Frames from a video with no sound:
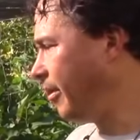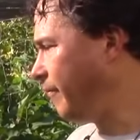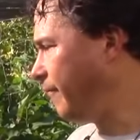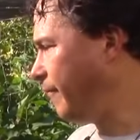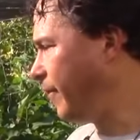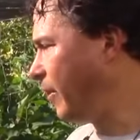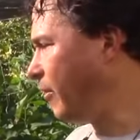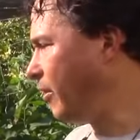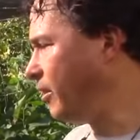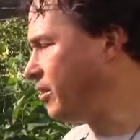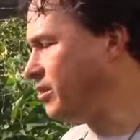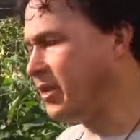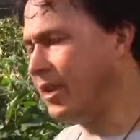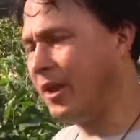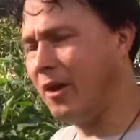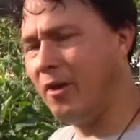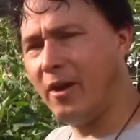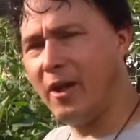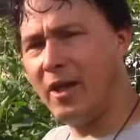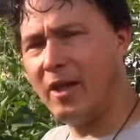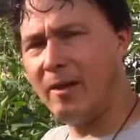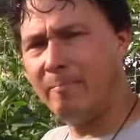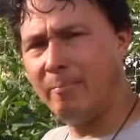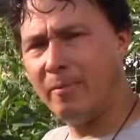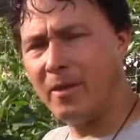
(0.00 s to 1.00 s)
fairy tale
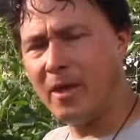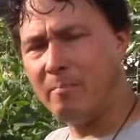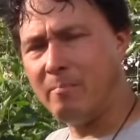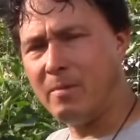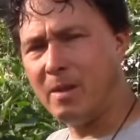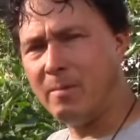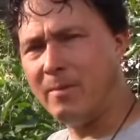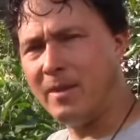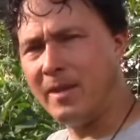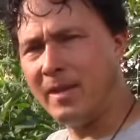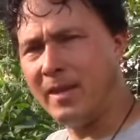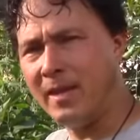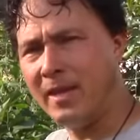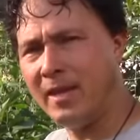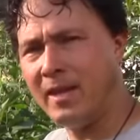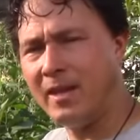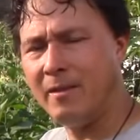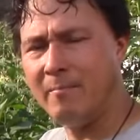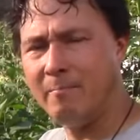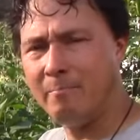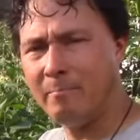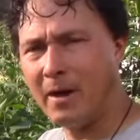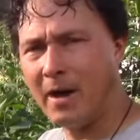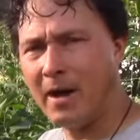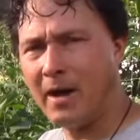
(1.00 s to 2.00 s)
eggplant may be
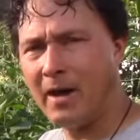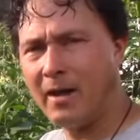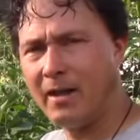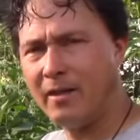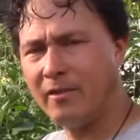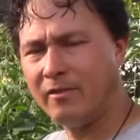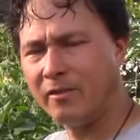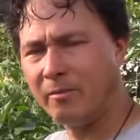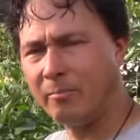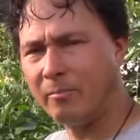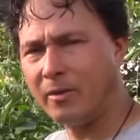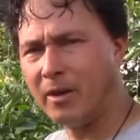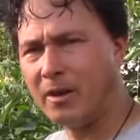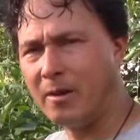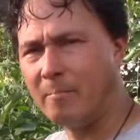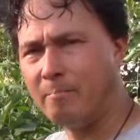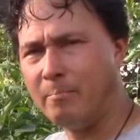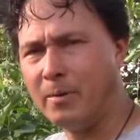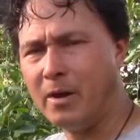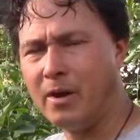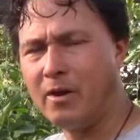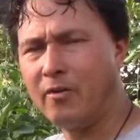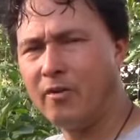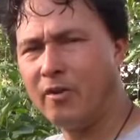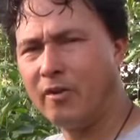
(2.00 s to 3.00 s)
hit by some kind of
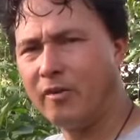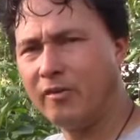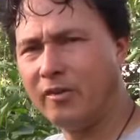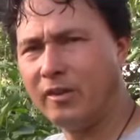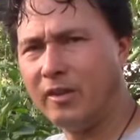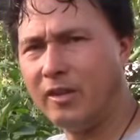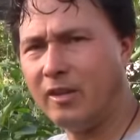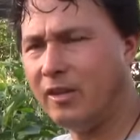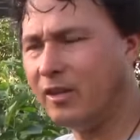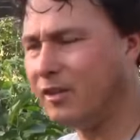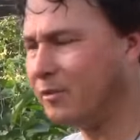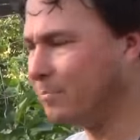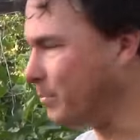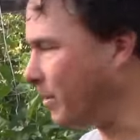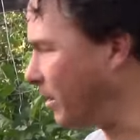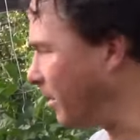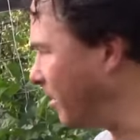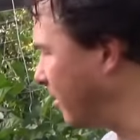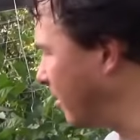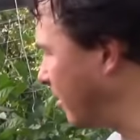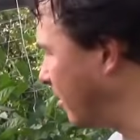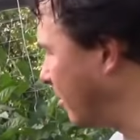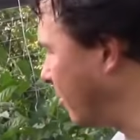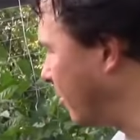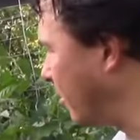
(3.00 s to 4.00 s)
bug or disease,
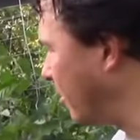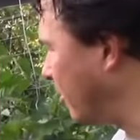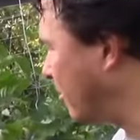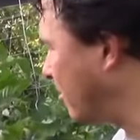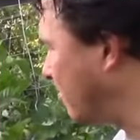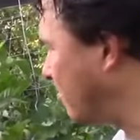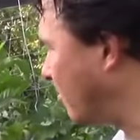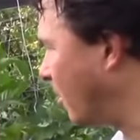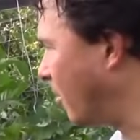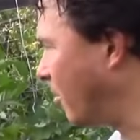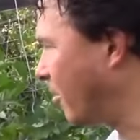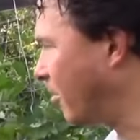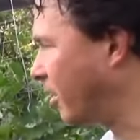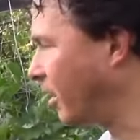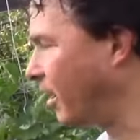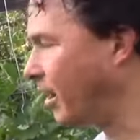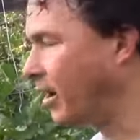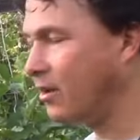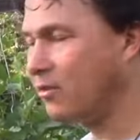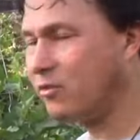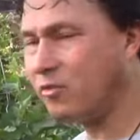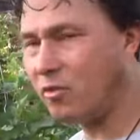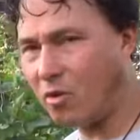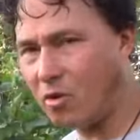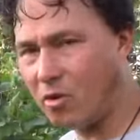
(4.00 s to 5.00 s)
but, you know, these smaller
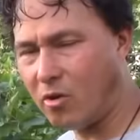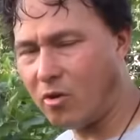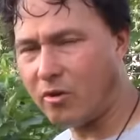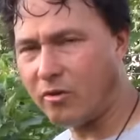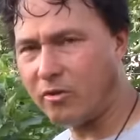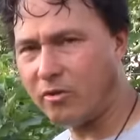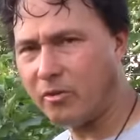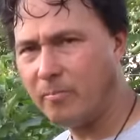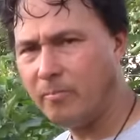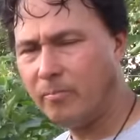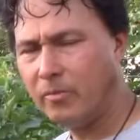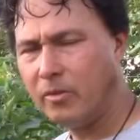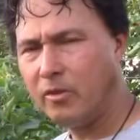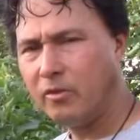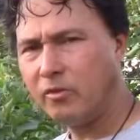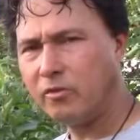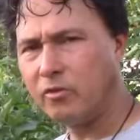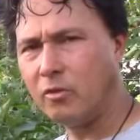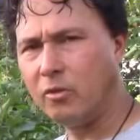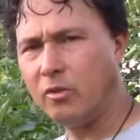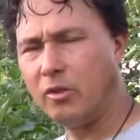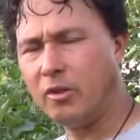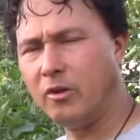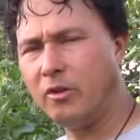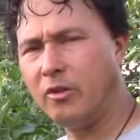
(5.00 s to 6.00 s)
guys aren't.
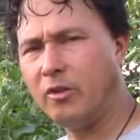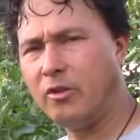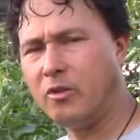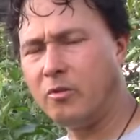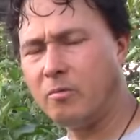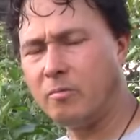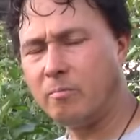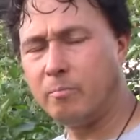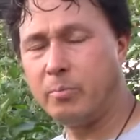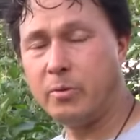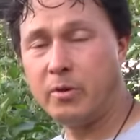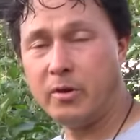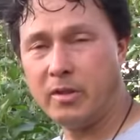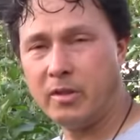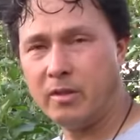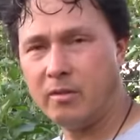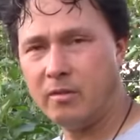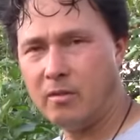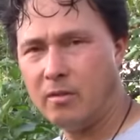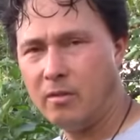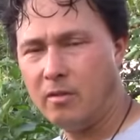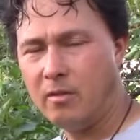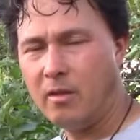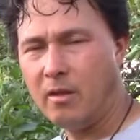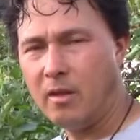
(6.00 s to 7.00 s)
So literally you're
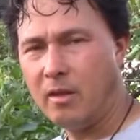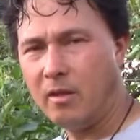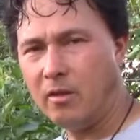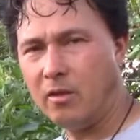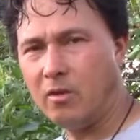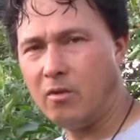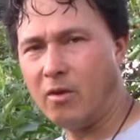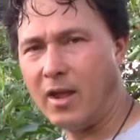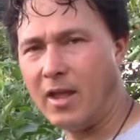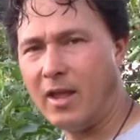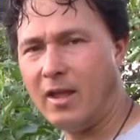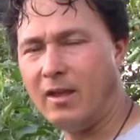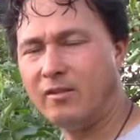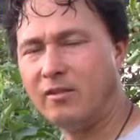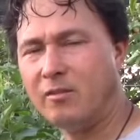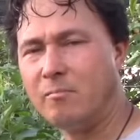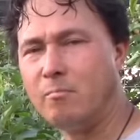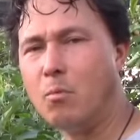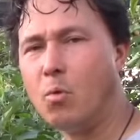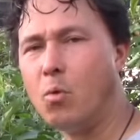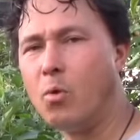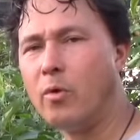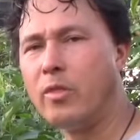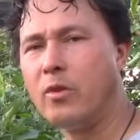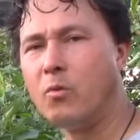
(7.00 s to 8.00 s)
putting your eggs in
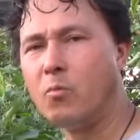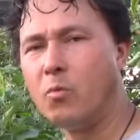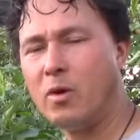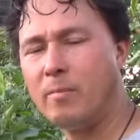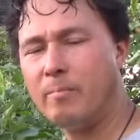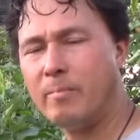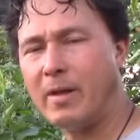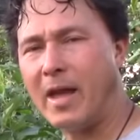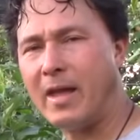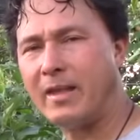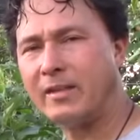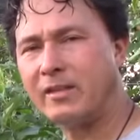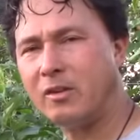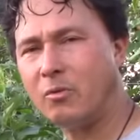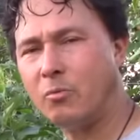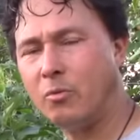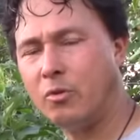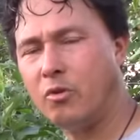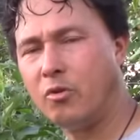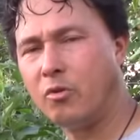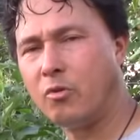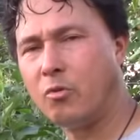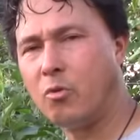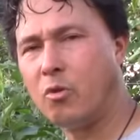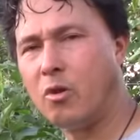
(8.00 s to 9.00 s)
more than one basket when
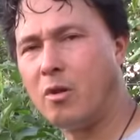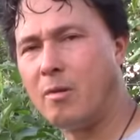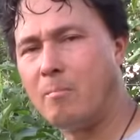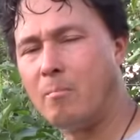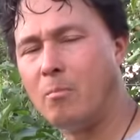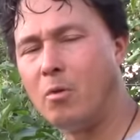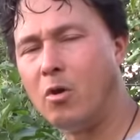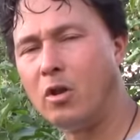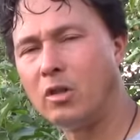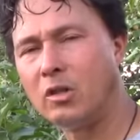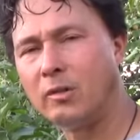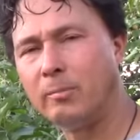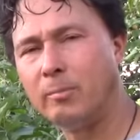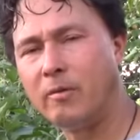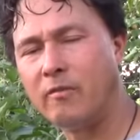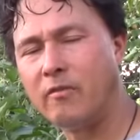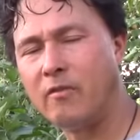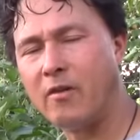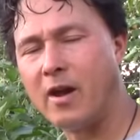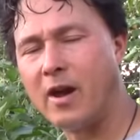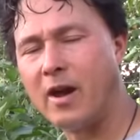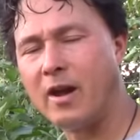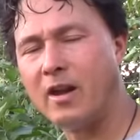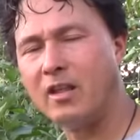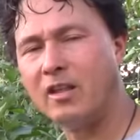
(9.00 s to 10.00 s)
you're growing multiple
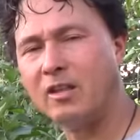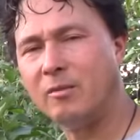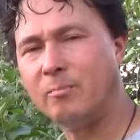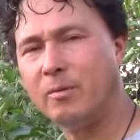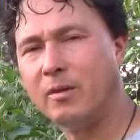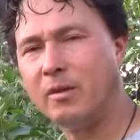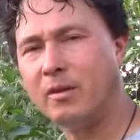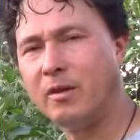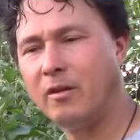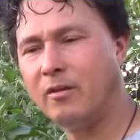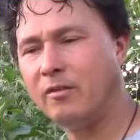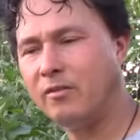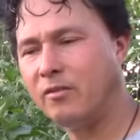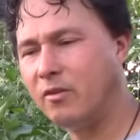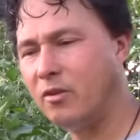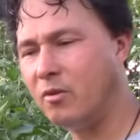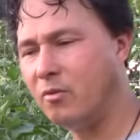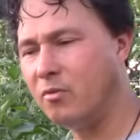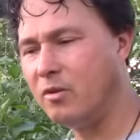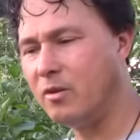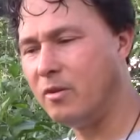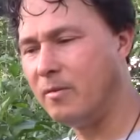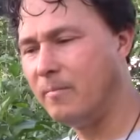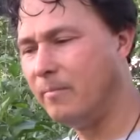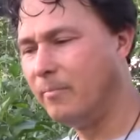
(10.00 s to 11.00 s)
varieties, because, you
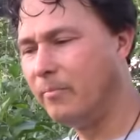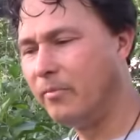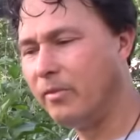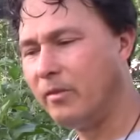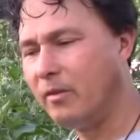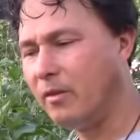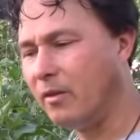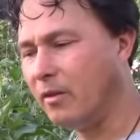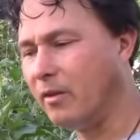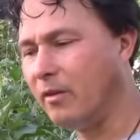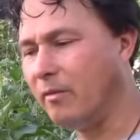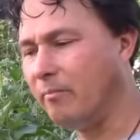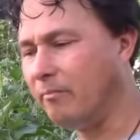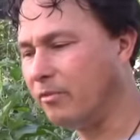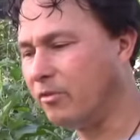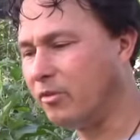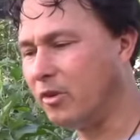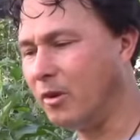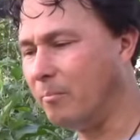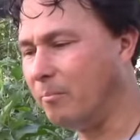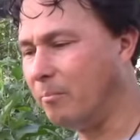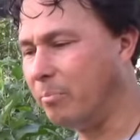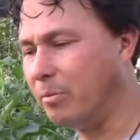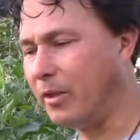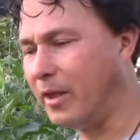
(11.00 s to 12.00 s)
know,
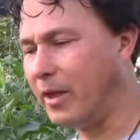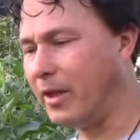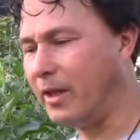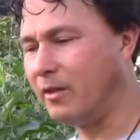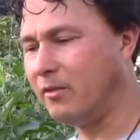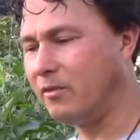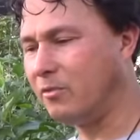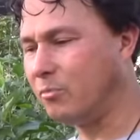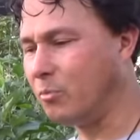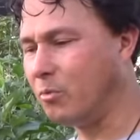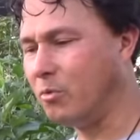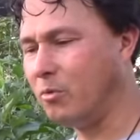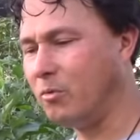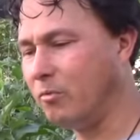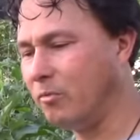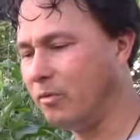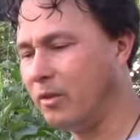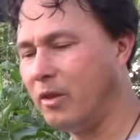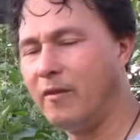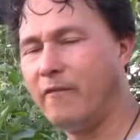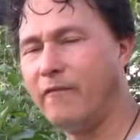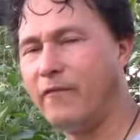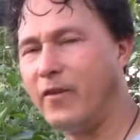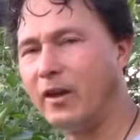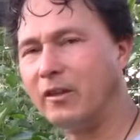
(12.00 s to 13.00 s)
some plants will
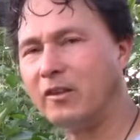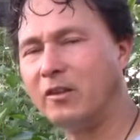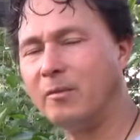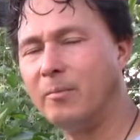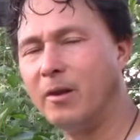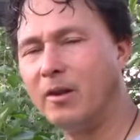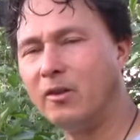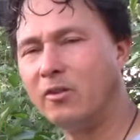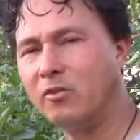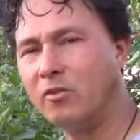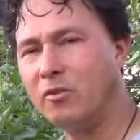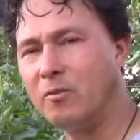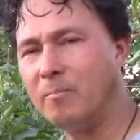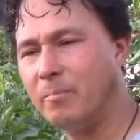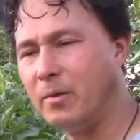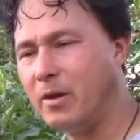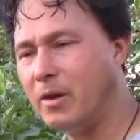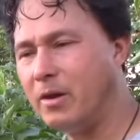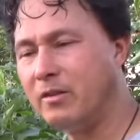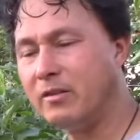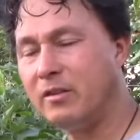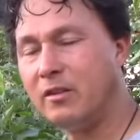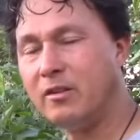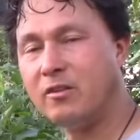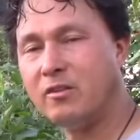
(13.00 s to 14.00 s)
get affected by certain
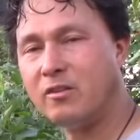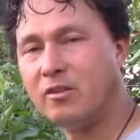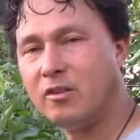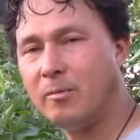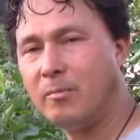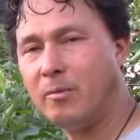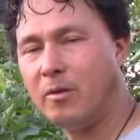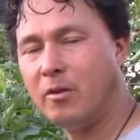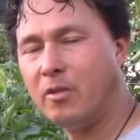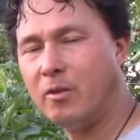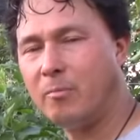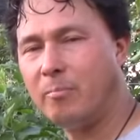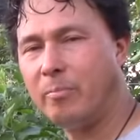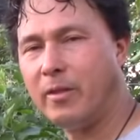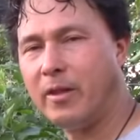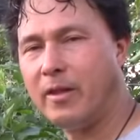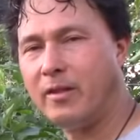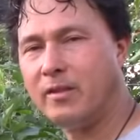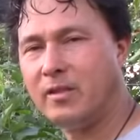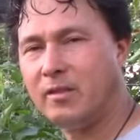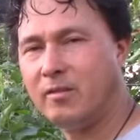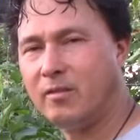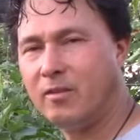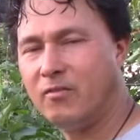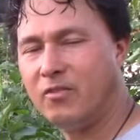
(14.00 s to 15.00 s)
bugs and some other
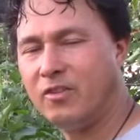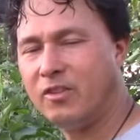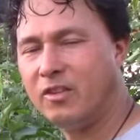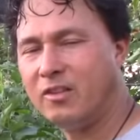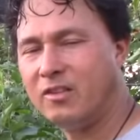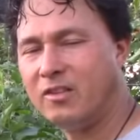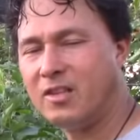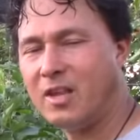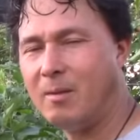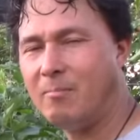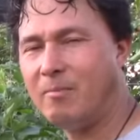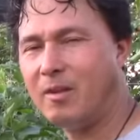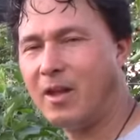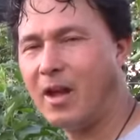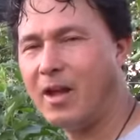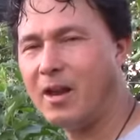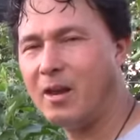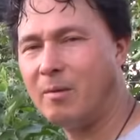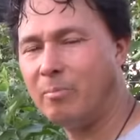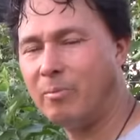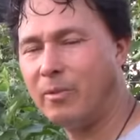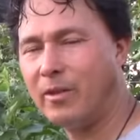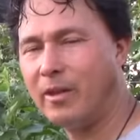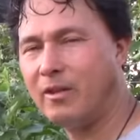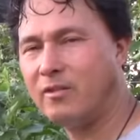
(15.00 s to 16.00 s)
plants, even if it's the same kind
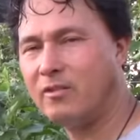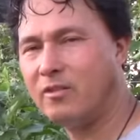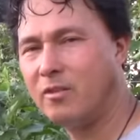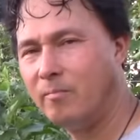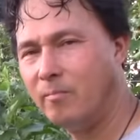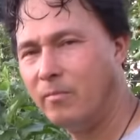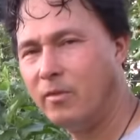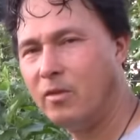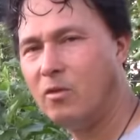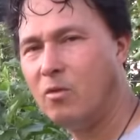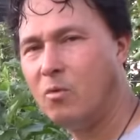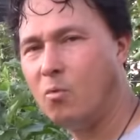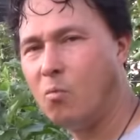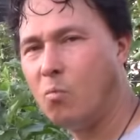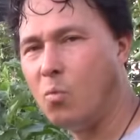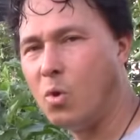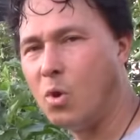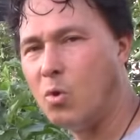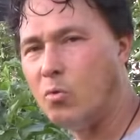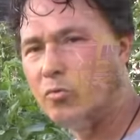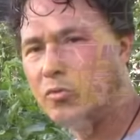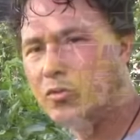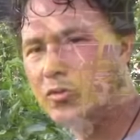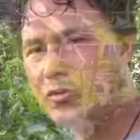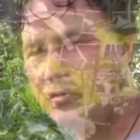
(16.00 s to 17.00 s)
of plant,
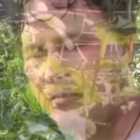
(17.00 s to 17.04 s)
won't.